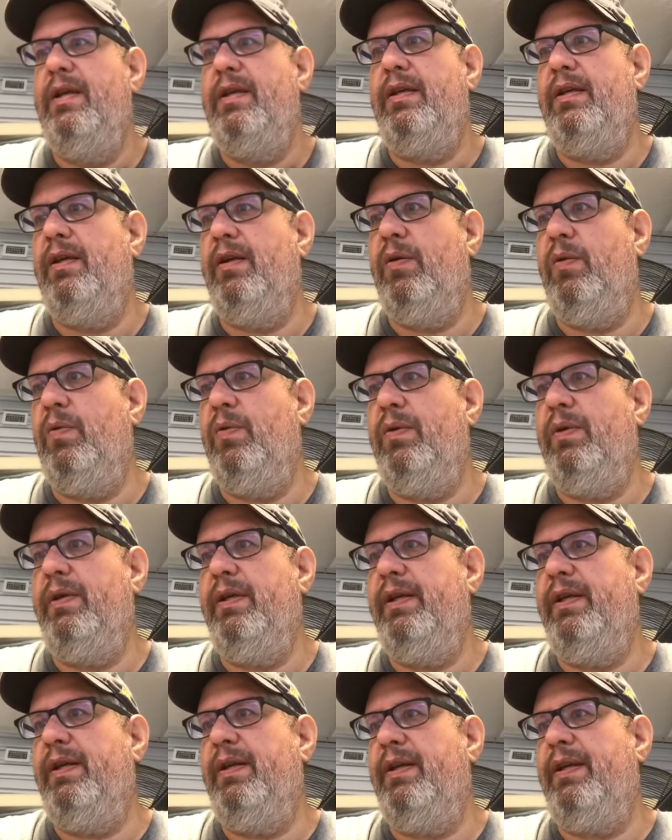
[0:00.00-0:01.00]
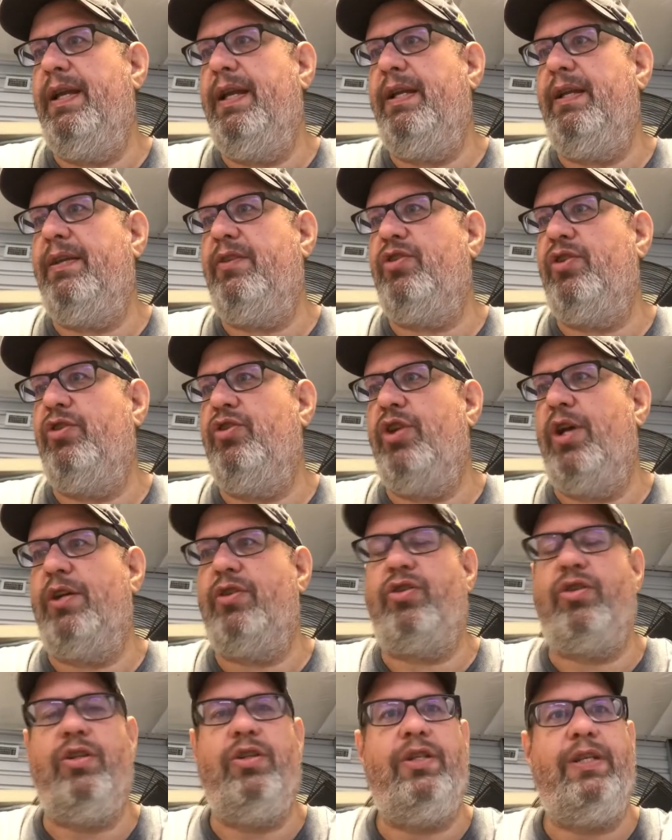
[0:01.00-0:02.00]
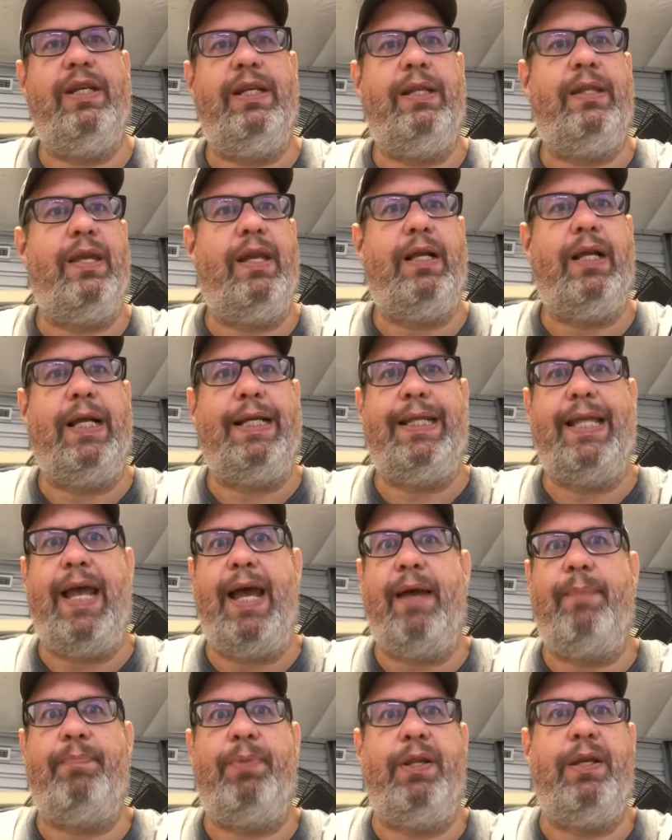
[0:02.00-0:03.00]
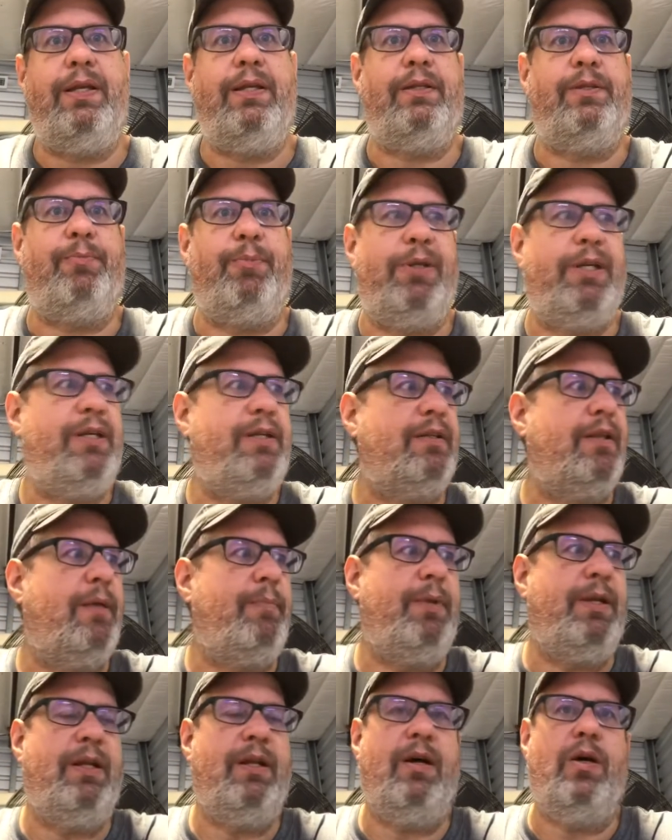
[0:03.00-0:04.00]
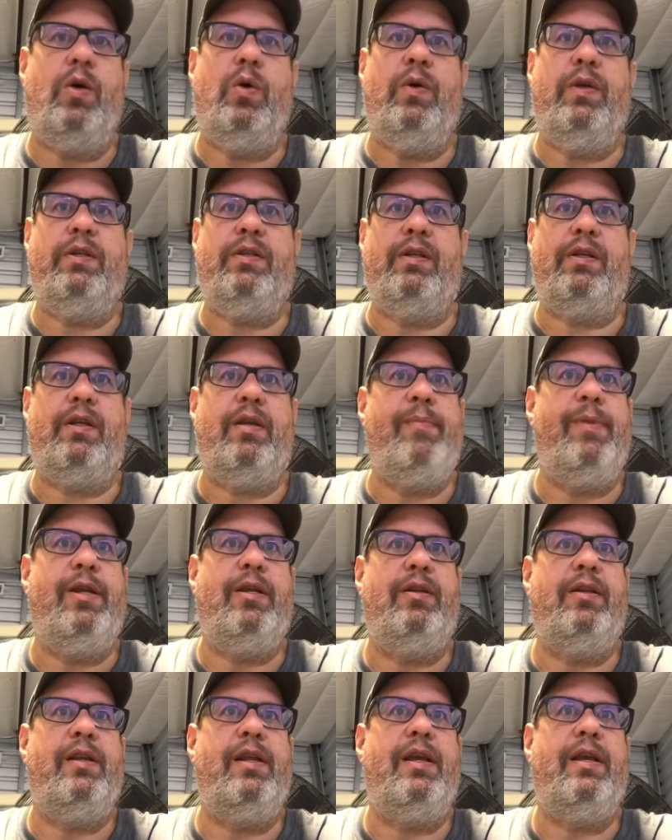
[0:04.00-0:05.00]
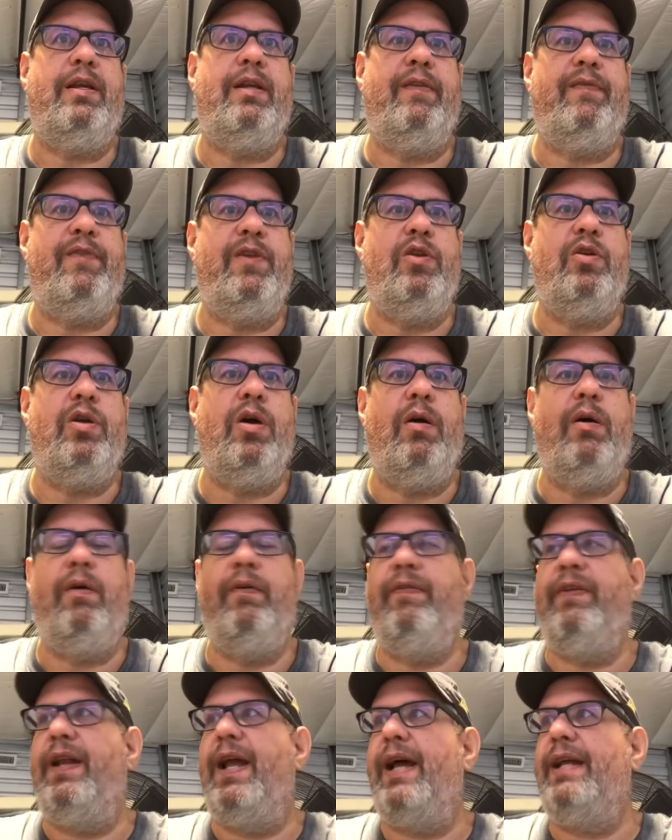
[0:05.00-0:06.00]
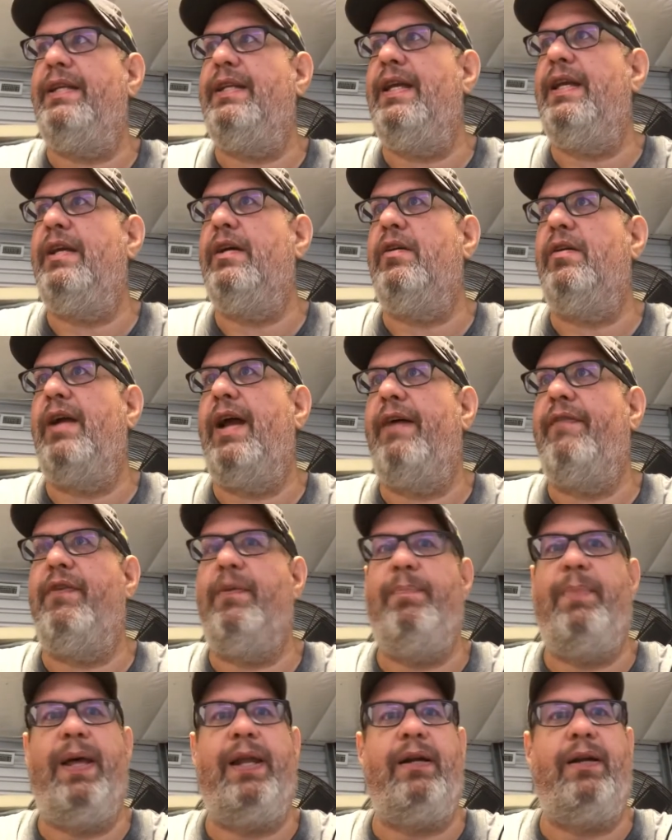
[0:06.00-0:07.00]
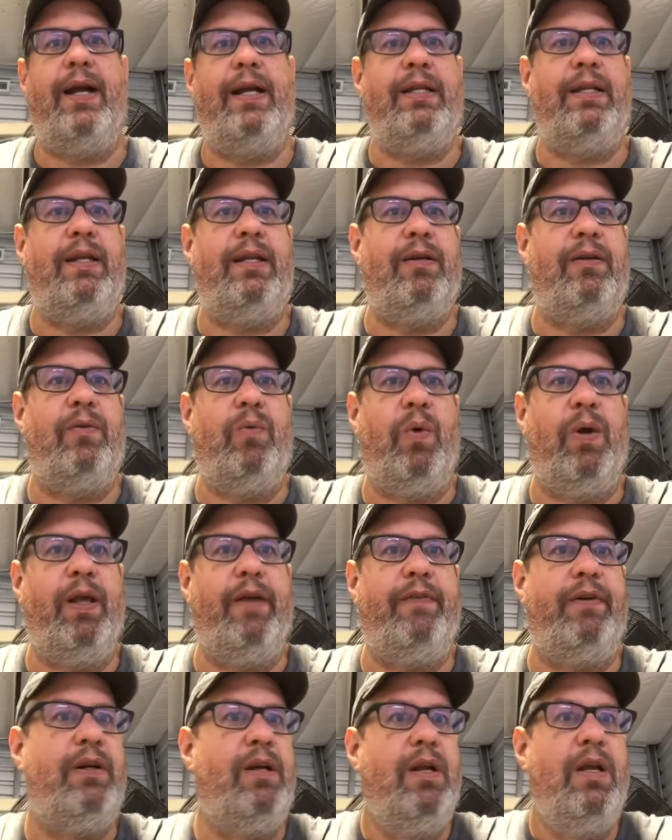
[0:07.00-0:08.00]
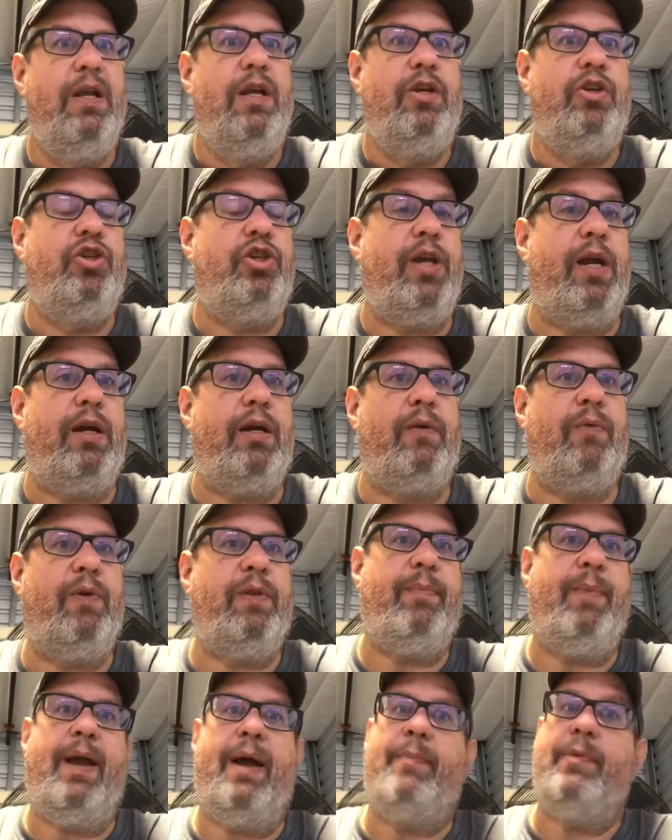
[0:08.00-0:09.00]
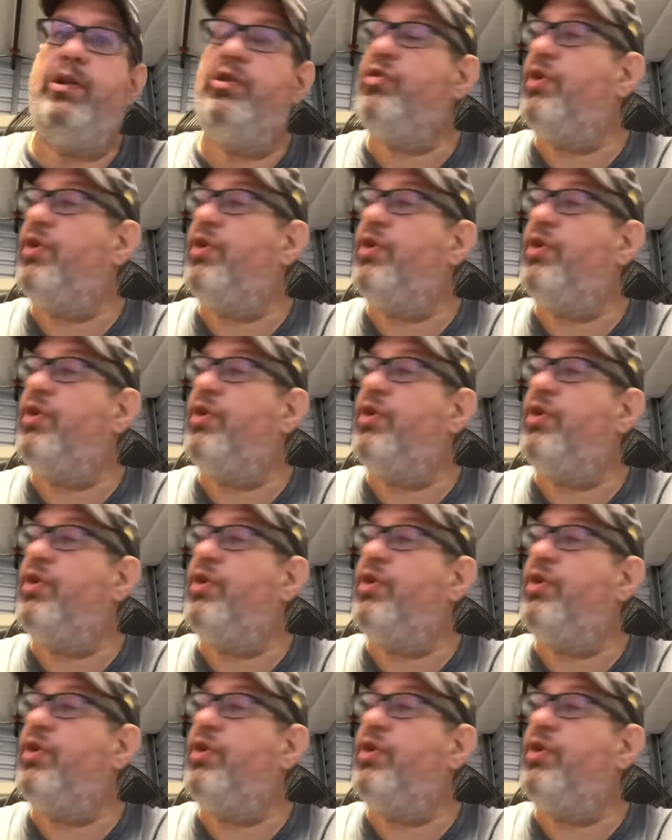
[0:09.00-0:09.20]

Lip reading: you know, any suggestions, anything like that, please let me know. It's a community, and if you know of an idea or have a better idea or whatever, share it with me. I'm going to